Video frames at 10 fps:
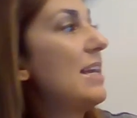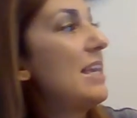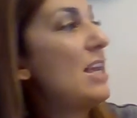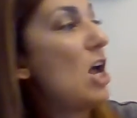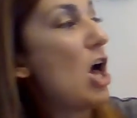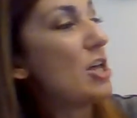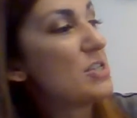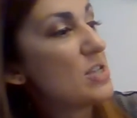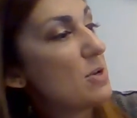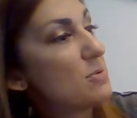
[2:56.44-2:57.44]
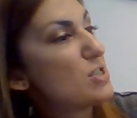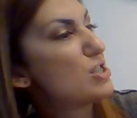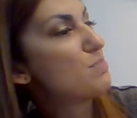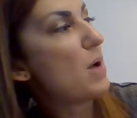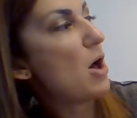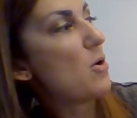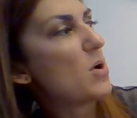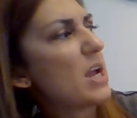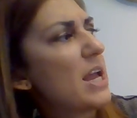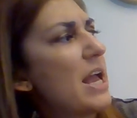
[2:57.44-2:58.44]
He also
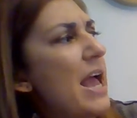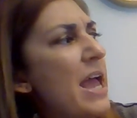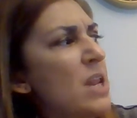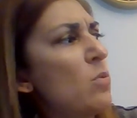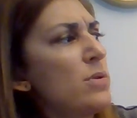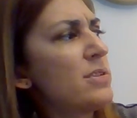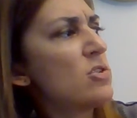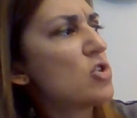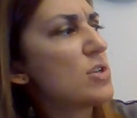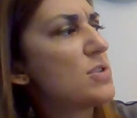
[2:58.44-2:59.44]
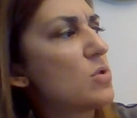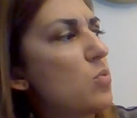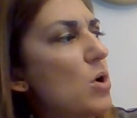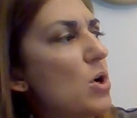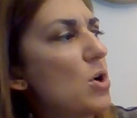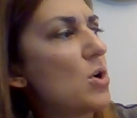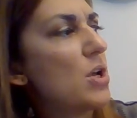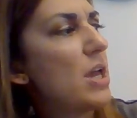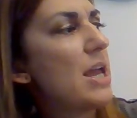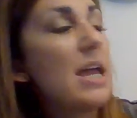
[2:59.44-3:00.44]
spoke, and it wasn't just a word,
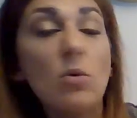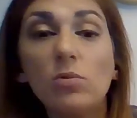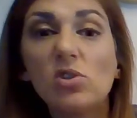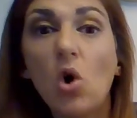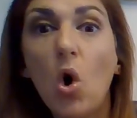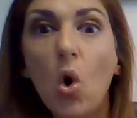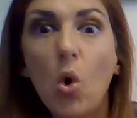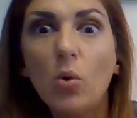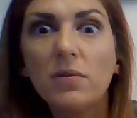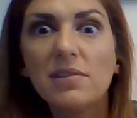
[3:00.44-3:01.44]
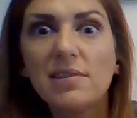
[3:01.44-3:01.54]
it was a whole